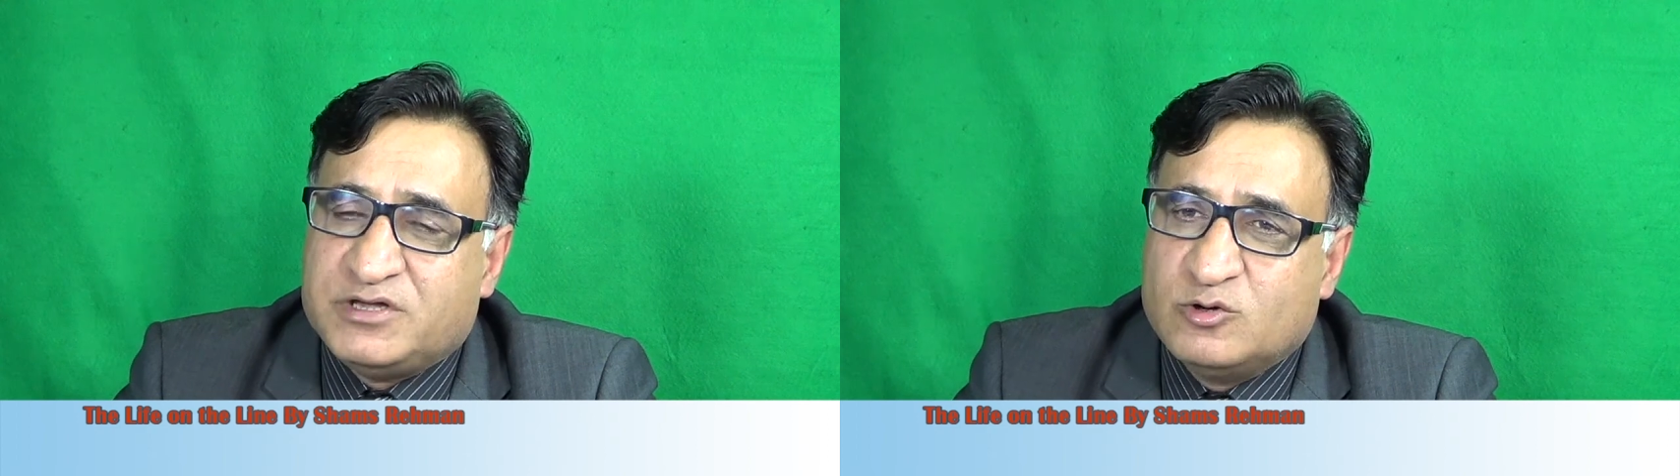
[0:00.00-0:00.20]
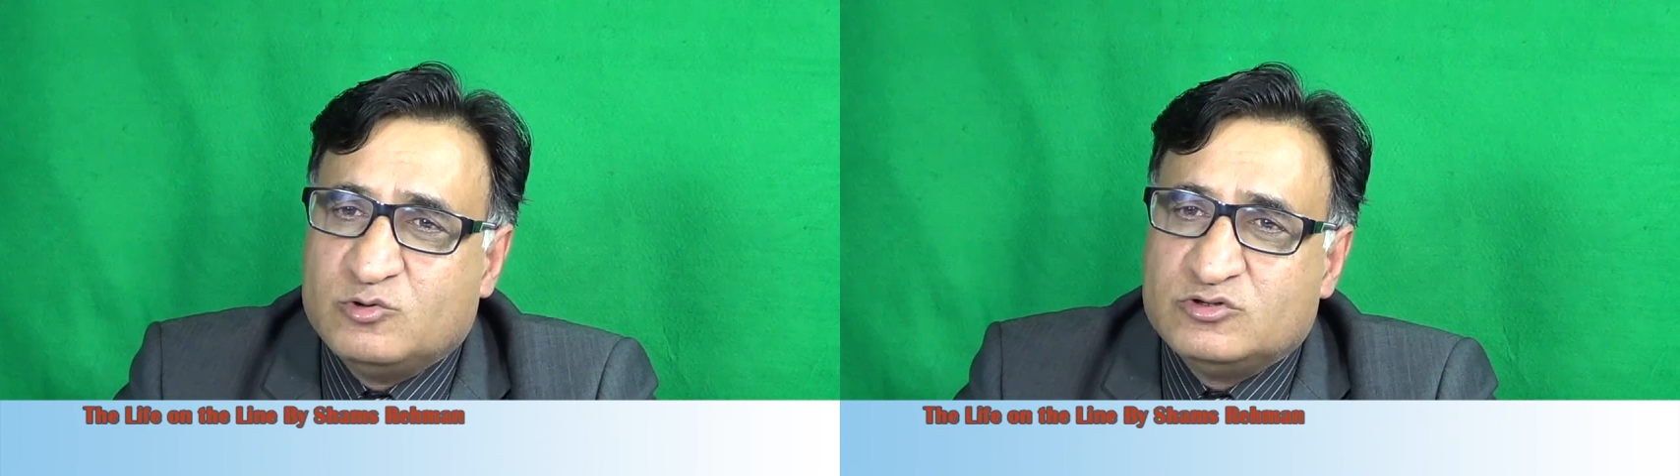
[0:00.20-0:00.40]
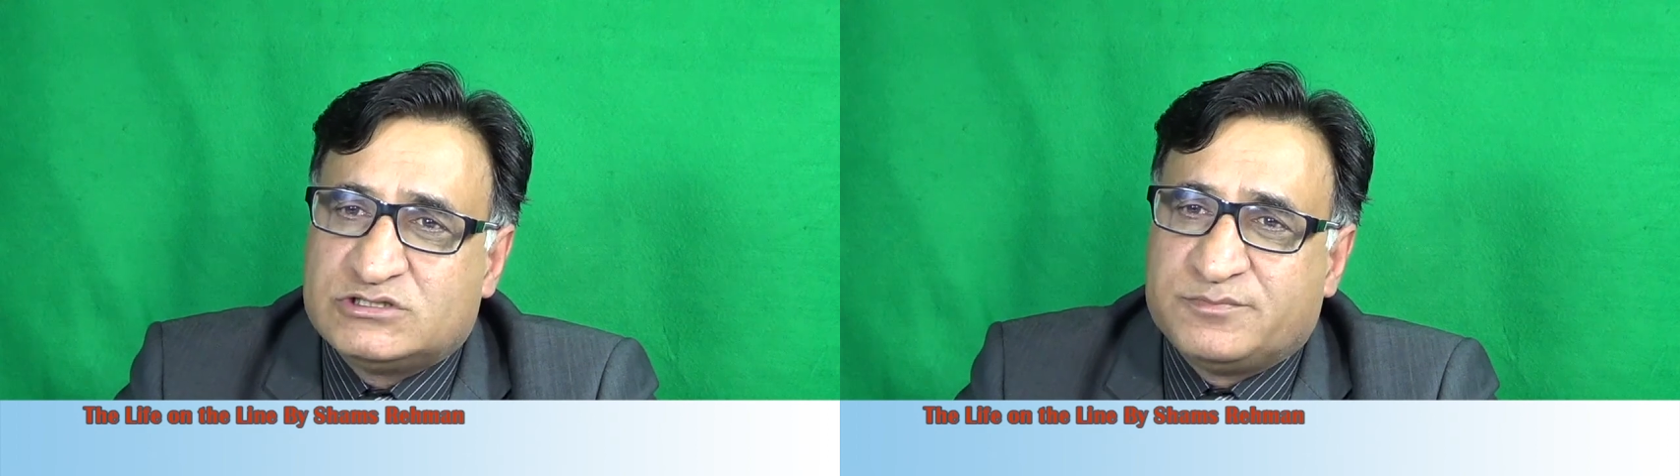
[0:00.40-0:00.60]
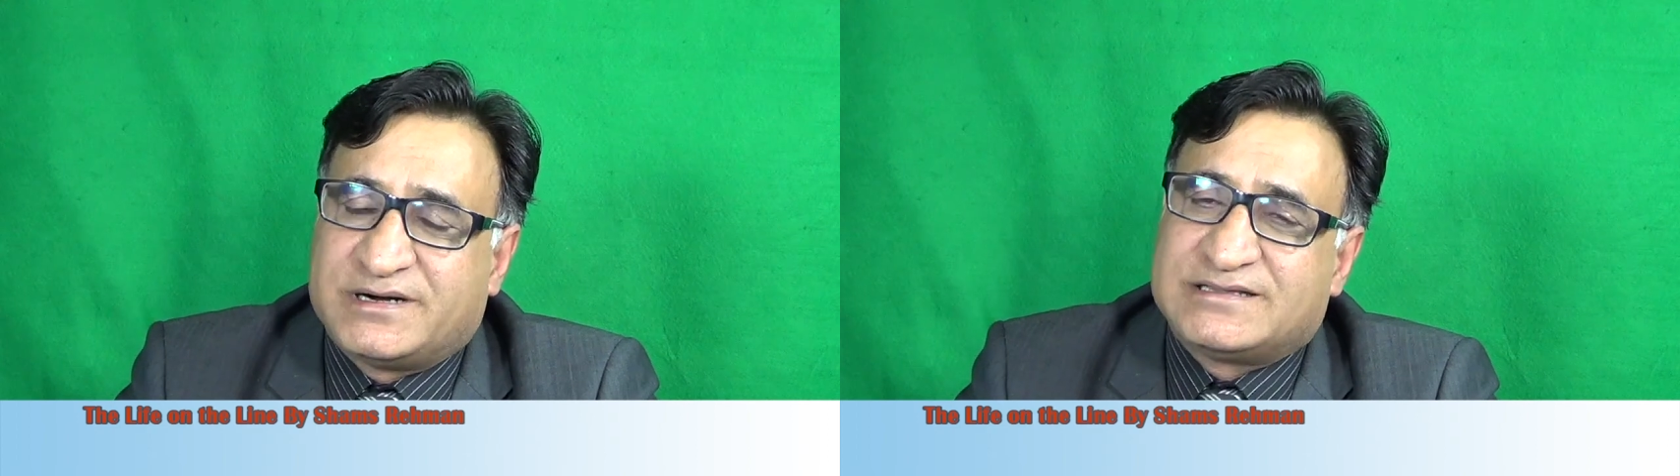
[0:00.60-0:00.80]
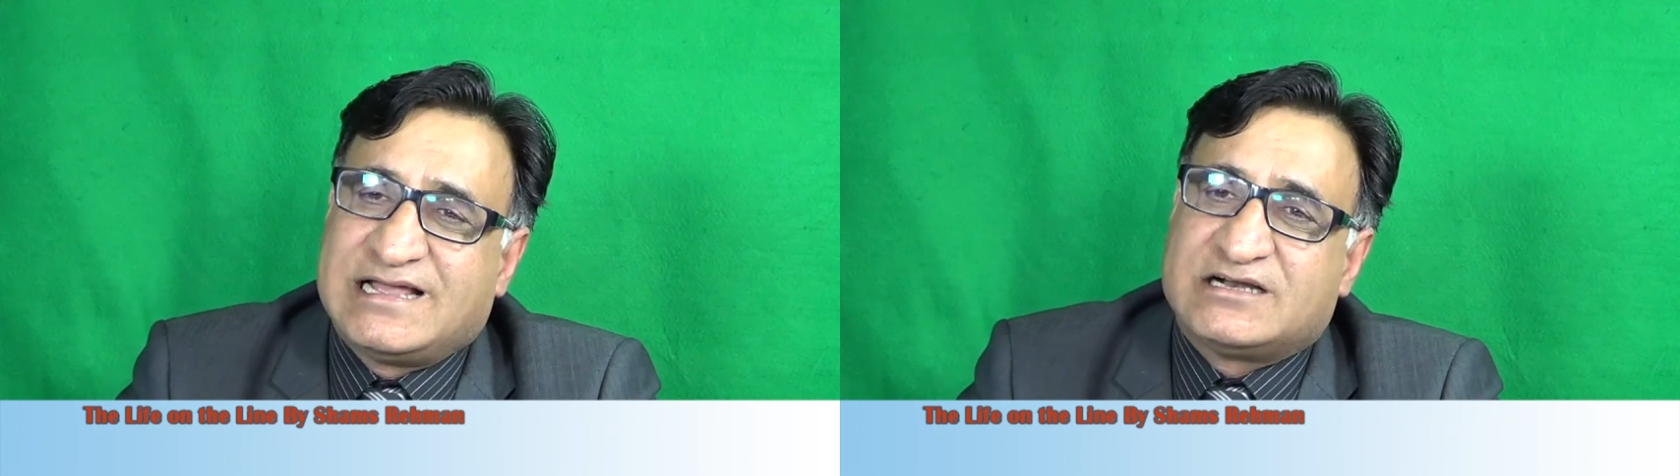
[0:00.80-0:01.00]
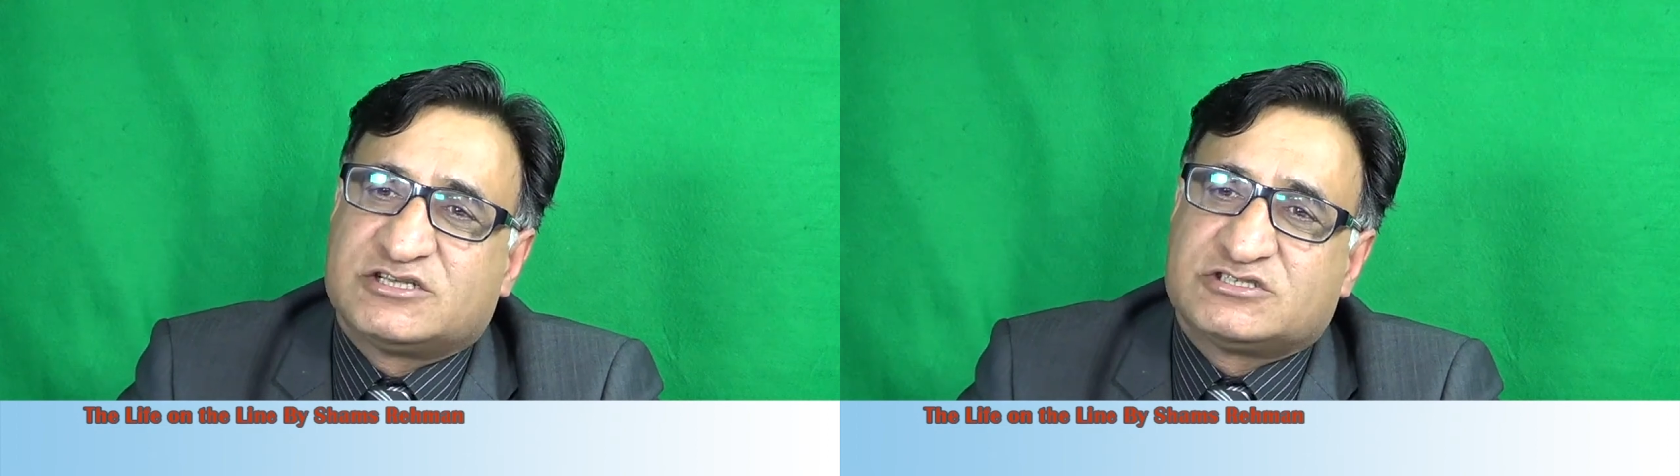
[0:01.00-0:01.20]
but that does not